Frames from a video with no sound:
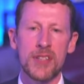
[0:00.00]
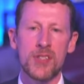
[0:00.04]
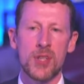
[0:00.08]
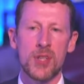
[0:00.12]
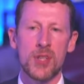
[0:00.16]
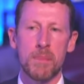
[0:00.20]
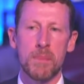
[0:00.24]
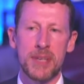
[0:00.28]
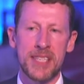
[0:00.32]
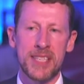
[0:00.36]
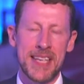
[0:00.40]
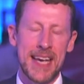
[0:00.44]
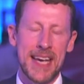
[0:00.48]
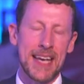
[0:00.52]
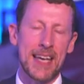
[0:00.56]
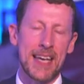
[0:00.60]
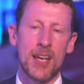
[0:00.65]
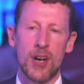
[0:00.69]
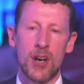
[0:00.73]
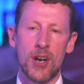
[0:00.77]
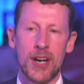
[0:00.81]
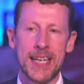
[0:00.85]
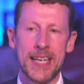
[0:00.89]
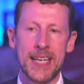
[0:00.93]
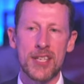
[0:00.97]
So
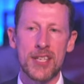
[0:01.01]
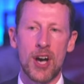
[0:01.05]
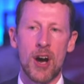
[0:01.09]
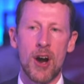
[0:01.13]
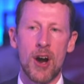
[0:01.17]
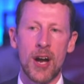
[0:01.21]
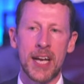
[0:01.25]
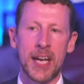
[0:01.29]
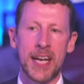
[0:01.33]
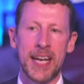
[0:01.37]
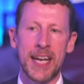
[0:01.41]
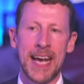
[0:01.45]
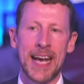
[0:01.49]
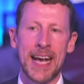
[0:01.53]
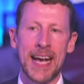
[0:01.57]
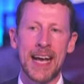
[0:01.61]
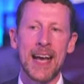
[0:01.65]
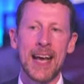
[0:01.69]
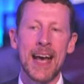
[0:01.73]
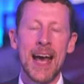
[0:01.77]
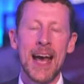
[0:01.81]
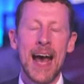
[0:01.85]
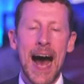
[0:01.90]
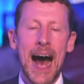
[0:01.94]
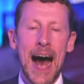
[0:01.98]
particularly targeting
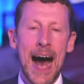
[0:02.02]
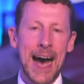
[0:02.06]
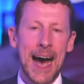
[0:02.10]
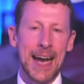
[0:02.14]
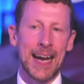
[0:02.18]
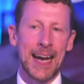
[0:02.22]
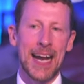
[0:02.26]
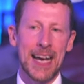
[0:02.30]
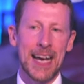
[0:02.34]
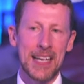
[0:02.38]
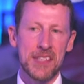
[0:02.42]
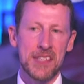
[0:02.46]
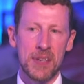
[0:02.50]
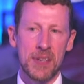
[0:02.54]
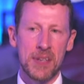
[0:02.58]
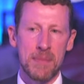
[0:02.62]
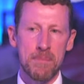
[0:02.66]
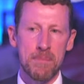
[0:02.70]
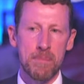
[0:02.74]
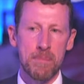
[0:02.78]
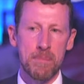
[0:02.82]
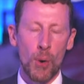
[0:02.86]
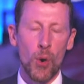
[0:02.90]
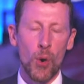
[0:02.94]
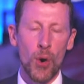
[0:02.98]
adolescent
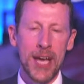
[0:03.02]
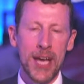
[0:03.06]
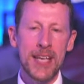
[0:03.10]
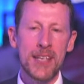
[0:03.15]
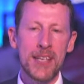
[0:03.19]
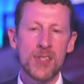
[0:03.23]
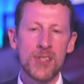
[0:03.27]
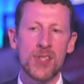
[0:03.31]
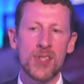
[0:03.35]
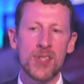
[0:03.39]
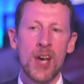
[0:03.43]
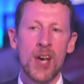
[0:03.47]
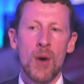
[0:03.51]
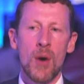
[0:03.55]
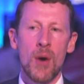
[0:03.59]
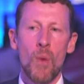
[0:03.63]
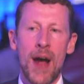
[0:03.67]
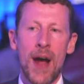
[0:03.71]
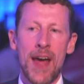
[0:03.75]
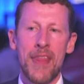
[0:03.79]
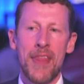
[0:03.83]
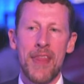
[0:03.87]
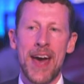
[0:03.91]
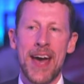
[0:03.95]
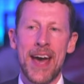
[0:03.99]
boys,
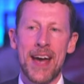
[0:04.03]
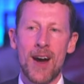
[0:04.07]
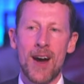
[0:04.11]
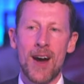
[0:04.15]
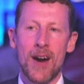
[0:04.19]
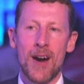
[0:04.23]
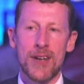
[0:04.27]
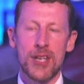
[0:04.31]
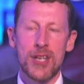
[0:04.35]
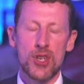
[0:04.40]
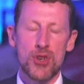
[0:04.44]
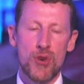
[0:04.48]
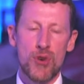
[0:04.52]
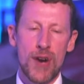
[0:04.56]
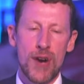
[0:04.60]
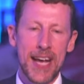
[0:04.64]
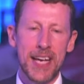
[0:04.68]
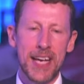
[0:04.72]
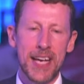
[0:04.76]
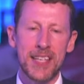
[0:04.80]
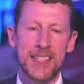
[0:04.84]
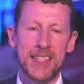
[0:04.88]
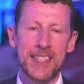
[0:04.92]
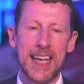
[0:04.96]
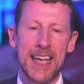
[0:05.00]
where they are
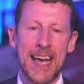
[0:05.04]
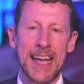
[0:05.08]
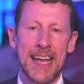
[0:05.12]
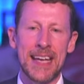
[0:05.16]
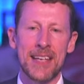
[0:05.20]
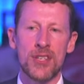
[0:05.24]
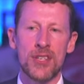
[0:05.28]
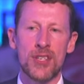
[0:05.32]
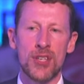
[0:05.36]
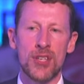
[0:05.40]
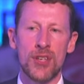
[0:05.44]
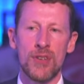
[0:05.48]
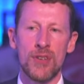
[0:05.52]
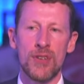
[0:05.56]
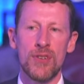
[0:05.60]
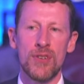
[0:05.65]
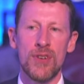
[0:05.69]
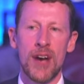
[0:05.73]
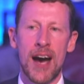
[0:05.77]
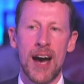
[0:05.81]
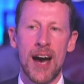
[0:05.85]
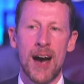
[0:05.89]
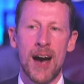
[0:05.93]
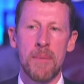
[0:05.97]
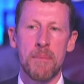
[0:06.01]
tricked into
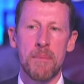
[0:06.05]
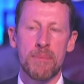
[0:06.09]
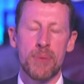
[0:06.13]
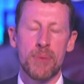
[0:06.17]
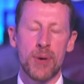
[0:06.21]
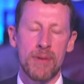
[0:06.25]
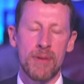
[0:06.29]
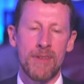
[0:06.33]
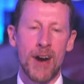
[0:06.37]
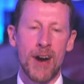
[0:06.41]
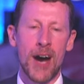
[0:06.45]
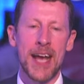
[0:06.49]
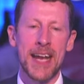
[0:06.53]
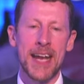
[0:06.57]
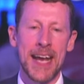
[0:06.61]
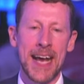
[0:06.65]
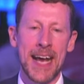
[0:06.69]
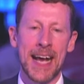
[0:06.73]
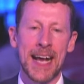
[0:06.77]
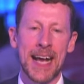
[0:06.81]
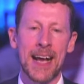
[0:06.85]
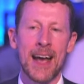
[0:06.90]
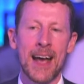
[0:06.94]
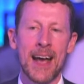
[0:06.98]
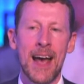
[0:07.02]

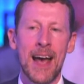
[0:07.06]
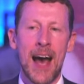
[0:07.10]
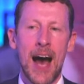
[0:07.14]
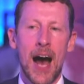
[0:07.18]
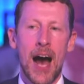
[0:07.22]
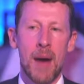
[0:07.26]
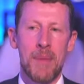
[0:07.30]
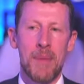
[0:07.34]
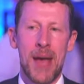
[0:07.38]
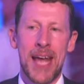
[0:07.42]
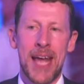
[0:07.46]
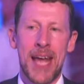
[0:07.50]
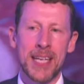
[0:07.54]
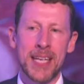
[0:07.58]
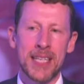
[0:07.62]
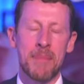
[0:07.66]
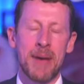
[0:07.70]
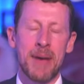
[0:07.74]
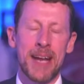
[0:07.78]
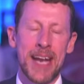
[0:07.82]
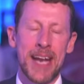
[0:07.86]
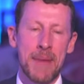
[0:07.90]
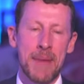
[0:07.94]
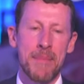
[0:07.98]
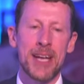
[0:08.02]
providing
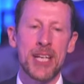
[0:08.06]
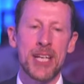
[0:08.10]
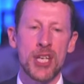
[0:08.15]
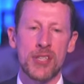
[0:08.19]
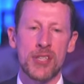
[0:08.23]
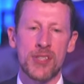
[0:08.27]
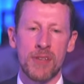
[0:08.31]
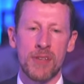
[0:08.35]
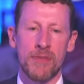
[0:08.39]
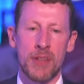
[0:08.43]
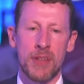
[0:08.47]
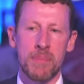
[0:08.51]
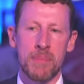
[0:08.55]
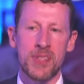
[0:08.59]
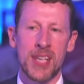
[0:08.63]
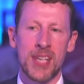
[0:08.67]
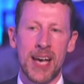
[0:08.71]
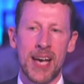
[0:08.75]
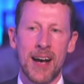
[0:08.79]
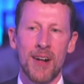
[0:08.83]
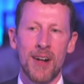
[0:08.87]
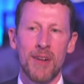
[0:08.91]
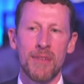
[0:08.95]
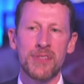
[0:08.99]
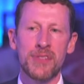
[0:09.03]
intimate images of
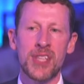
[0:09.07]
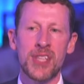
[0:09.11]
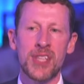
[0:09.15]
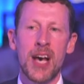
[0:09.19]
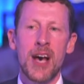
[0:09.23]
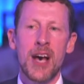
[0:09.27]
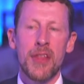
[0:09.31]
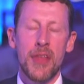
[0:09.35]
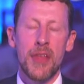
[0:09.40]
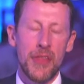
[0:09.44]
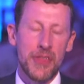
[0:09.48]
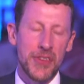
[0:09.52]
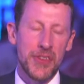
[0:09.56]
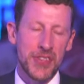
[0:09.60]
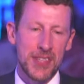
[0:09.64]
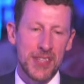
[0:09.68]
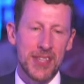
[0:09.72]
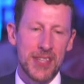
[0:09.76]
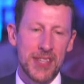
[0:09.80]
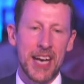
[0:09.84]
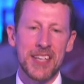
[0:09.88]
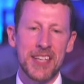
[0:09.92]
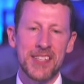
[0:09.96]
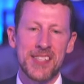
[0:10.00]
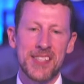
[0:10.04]
themselves
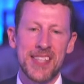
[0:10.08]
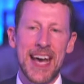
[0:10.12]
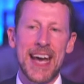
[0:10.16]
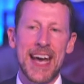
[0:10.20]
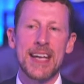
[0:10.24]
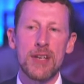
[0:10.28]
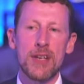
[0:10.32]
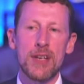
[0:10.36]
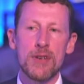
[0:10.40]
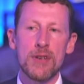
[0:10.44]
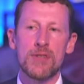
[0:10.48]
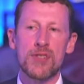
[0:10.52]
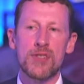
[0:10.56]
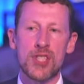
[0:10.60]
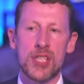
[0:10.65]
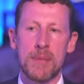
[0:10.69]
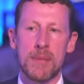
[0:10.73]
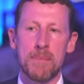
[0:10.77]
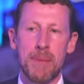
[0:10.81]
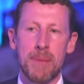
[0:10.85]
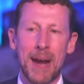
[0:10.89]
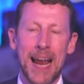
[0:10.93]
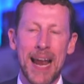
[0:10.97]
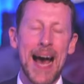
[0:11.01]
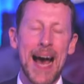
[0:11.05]
that is then used to
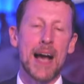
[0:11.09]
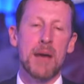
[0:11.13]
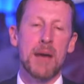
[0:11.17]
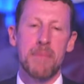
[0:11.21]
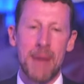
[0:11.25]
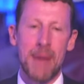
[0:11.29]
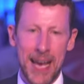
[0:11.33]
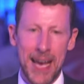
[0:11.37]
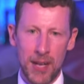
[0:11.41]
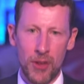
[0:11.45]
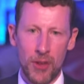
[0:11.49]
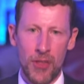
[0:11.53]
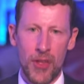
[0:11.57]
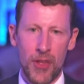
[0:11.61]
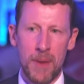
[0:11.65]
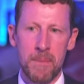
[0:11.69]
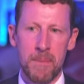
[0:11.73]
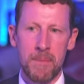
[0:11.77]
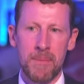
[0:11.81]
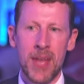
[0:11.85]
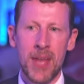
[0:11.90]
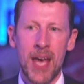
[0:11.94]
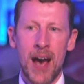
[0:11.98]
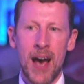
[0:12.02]
blackmail them